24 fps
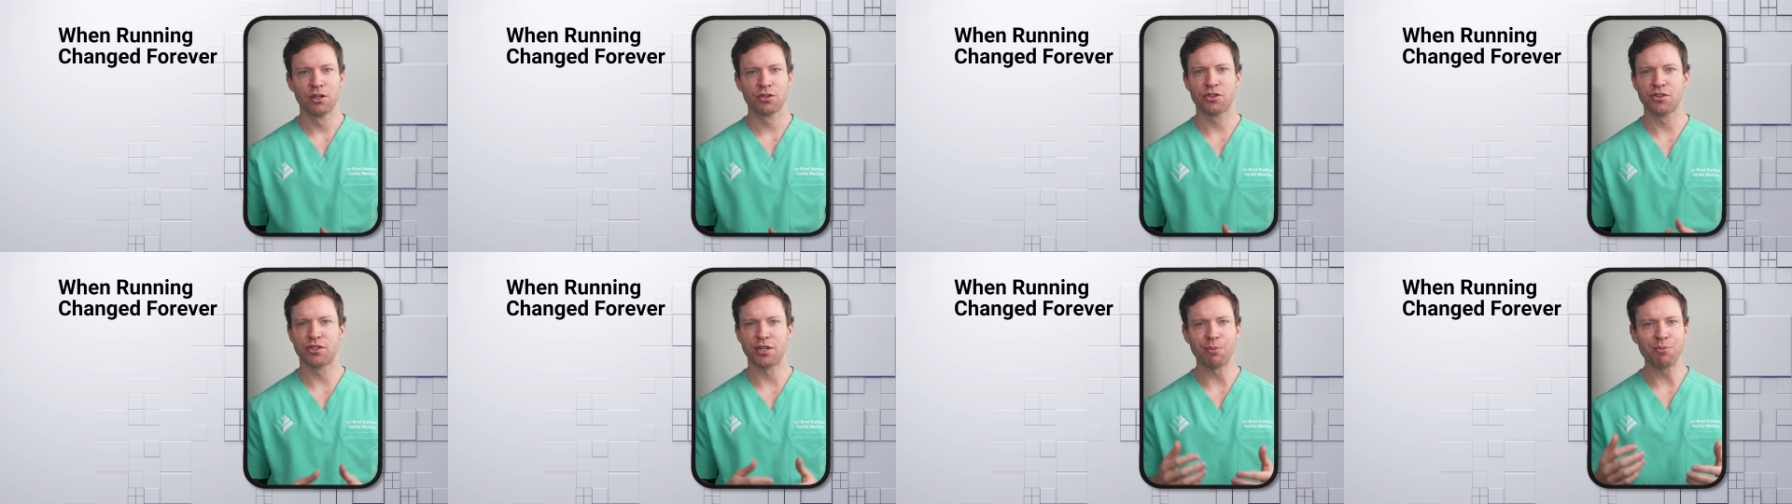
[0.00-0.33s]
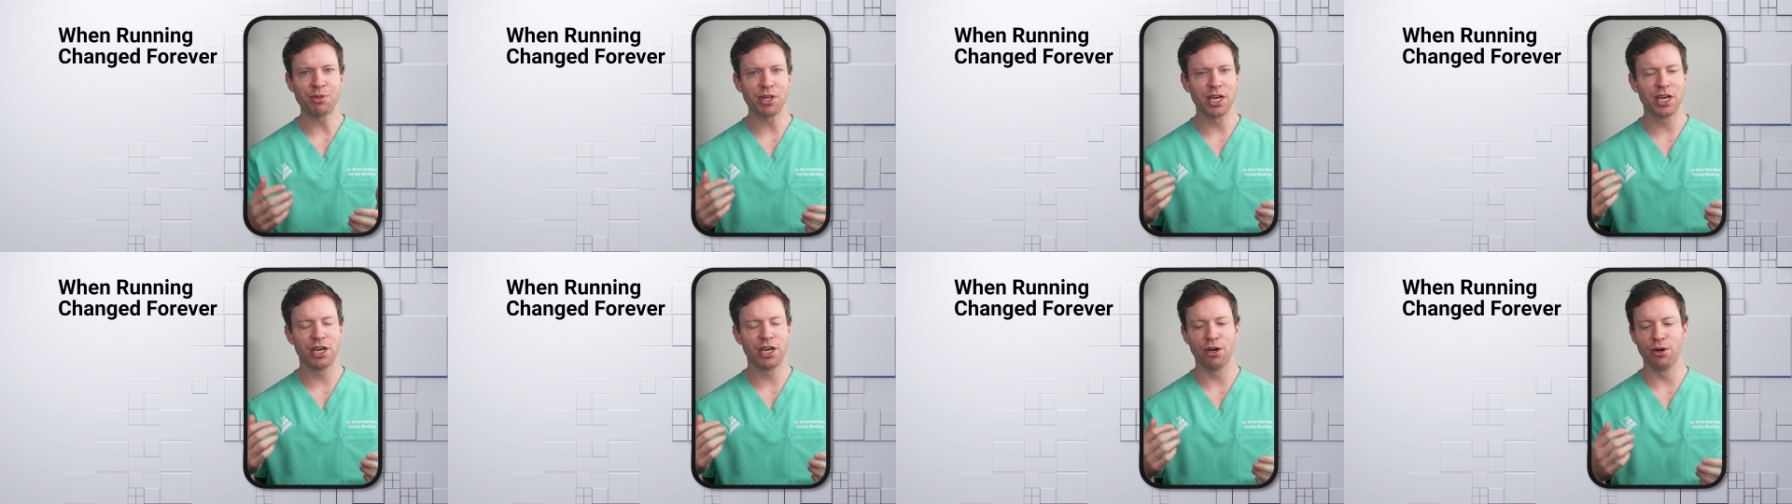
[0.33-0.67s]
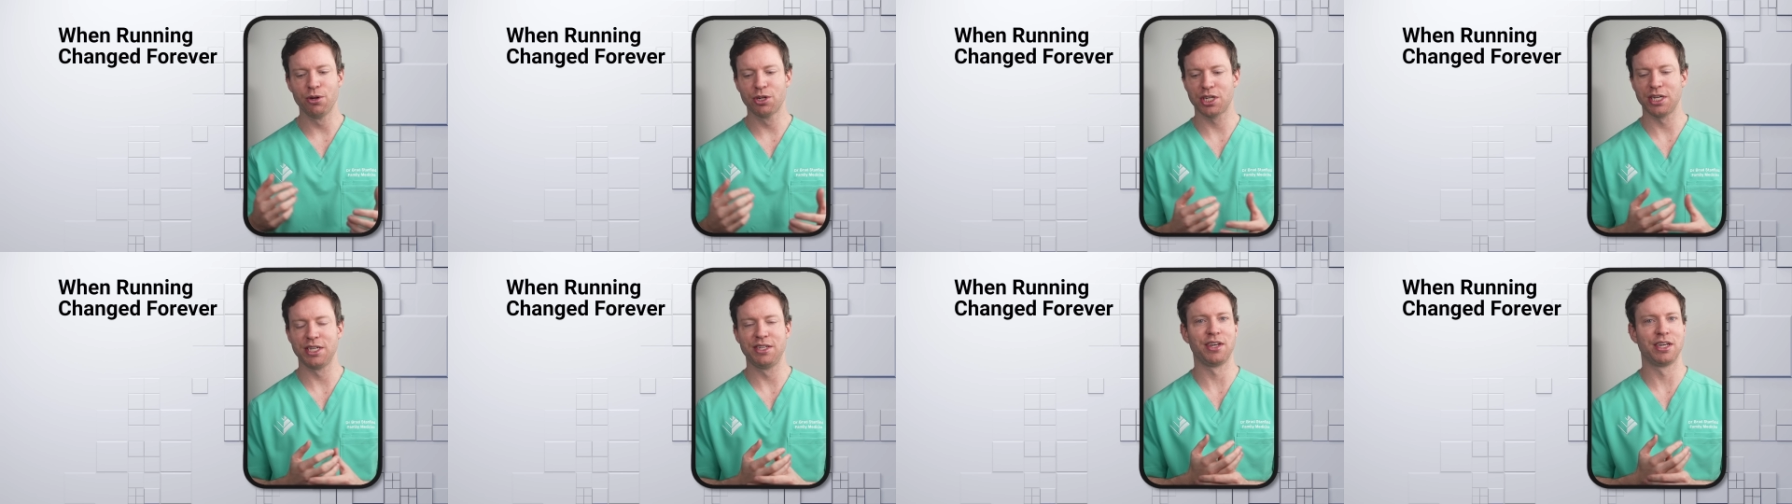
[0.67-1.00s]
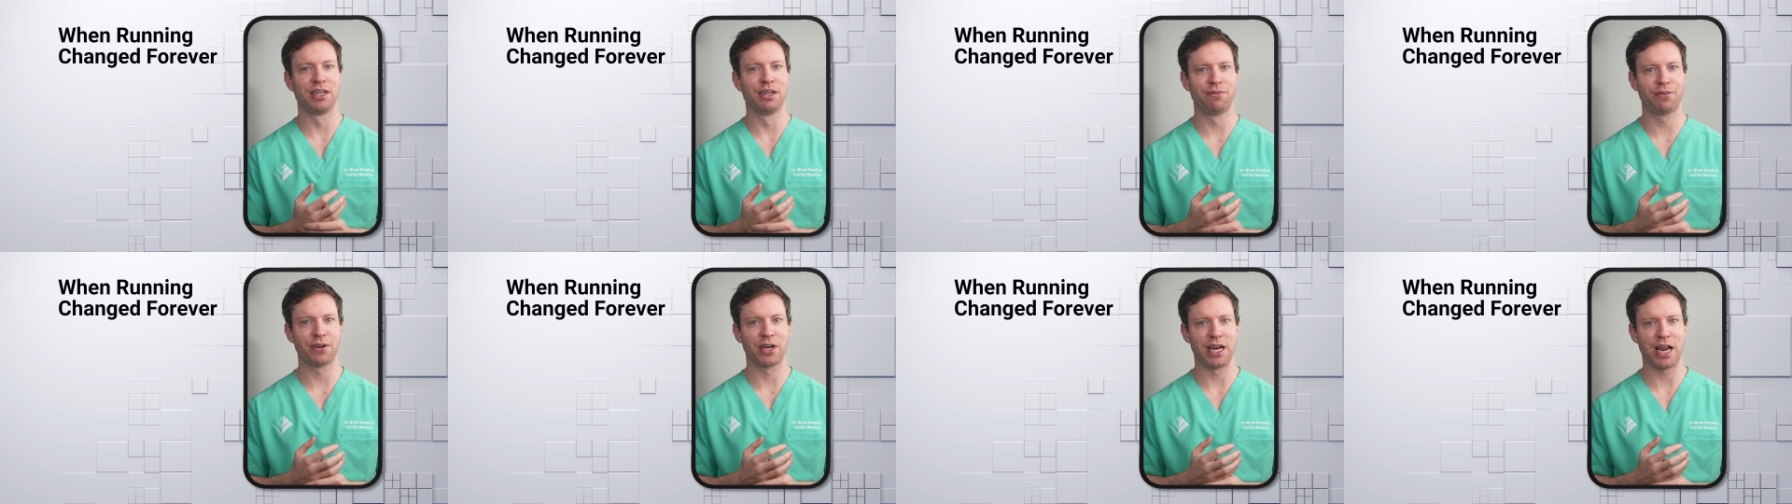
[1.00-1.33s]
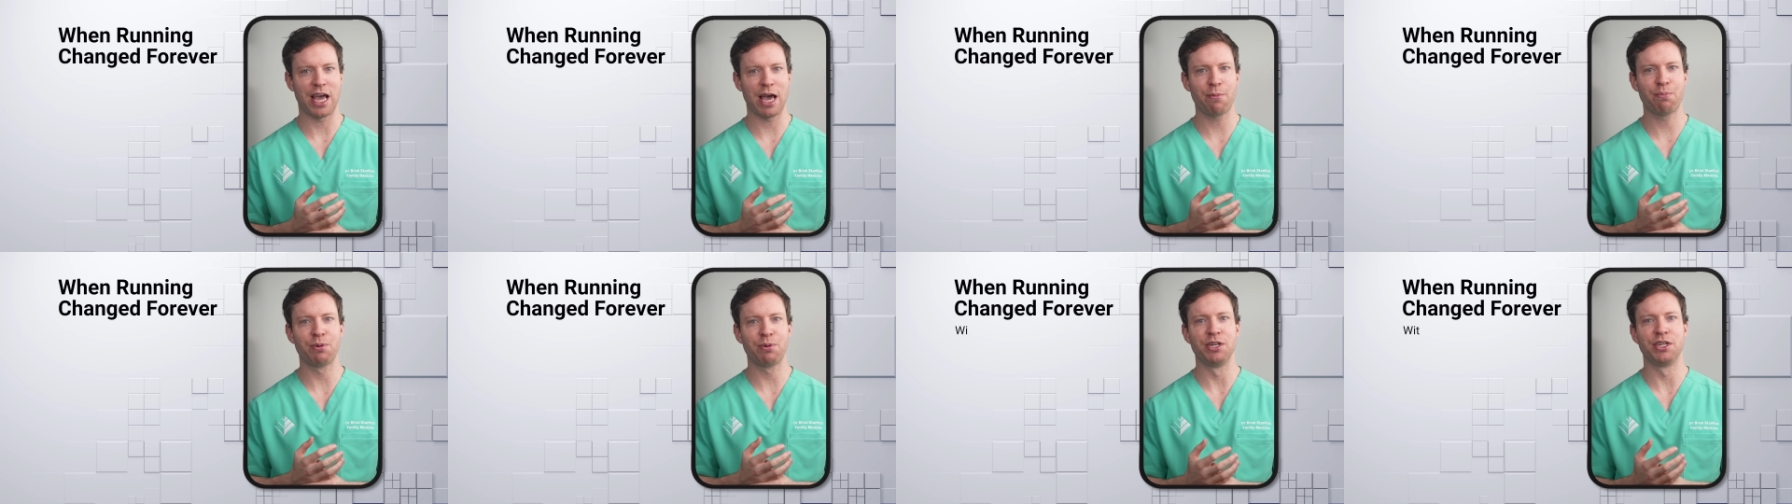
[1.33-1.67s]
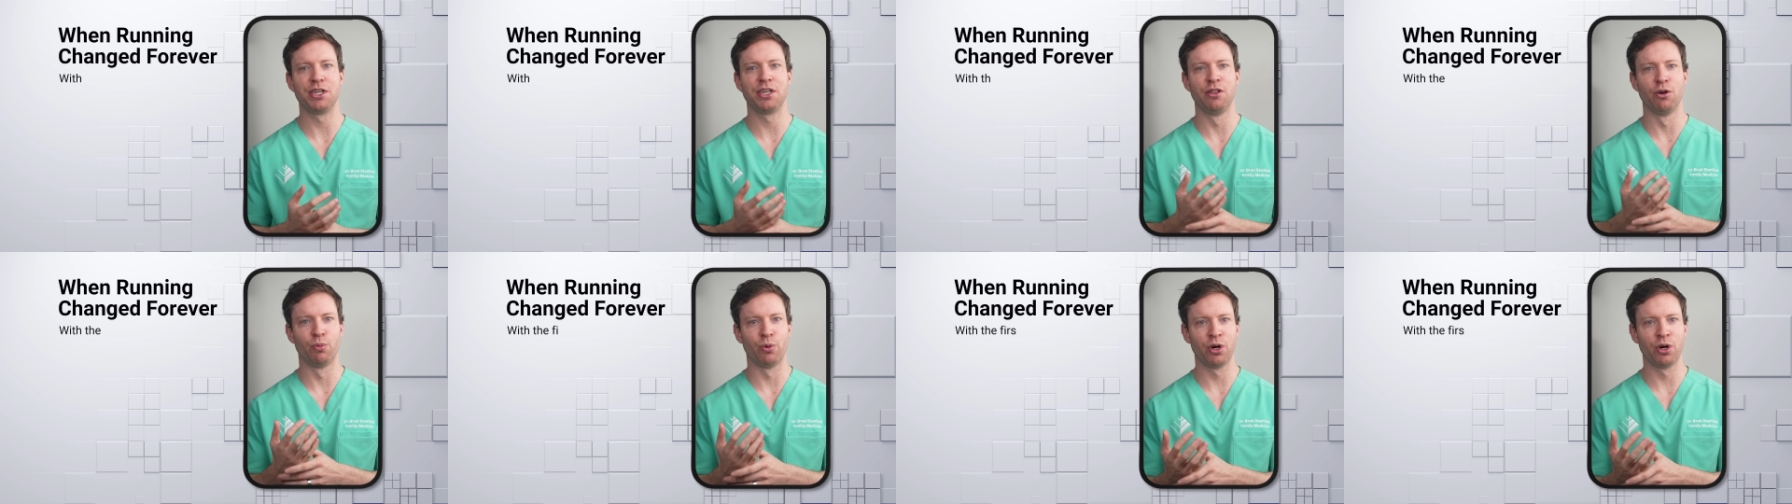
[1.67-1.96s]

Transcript: So, something hugely significant happened in the